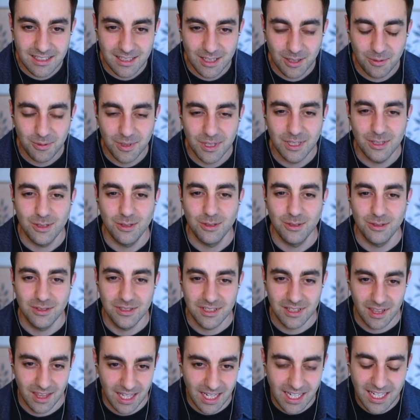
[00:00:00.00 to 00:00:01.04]
someone
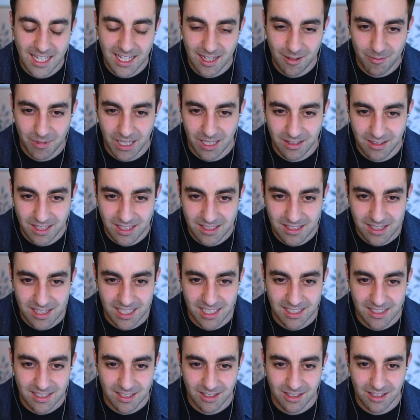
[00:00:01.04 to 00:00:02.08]
who's thinking about these
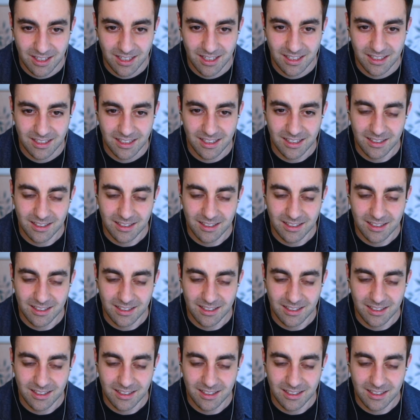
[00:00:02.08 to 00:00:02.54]
things a lot,